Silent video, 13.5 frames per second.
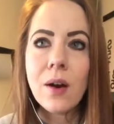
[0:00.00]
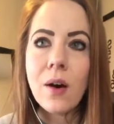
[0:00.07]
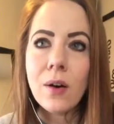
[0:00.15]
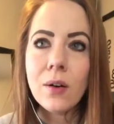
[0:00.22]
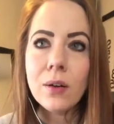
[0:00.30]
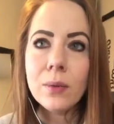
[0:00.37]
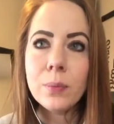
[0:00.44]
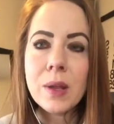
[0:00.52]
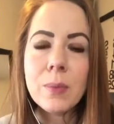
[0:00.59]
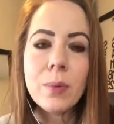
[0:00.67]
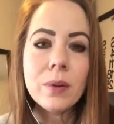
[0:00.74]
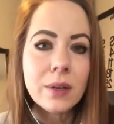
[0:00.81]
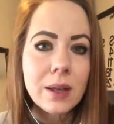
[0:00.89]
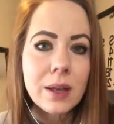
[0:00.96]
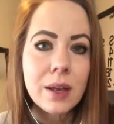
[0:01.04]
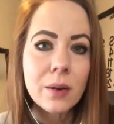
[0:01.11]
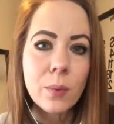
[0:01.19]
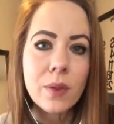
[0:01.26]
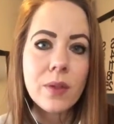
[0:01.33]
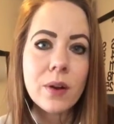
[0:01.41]
all people need
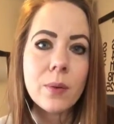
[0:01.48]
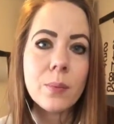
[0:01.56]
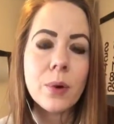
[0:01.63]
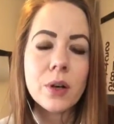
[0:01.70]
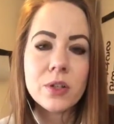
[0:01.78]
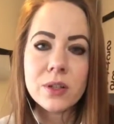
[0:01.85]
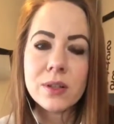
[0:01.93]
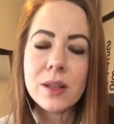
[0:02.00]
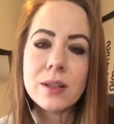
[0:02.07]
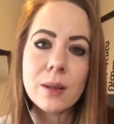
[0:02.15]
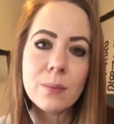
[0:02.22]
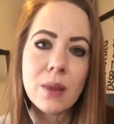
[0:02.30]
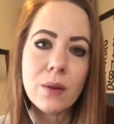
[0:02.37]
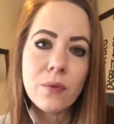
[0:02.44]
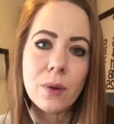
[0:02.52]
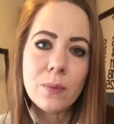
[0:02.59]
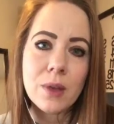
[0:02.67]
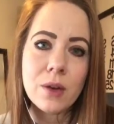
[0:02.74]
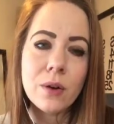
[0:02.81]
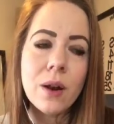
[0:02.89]
when they're purchasing something from
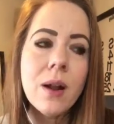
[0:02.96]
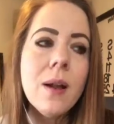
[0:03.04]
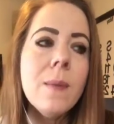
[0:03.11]
you.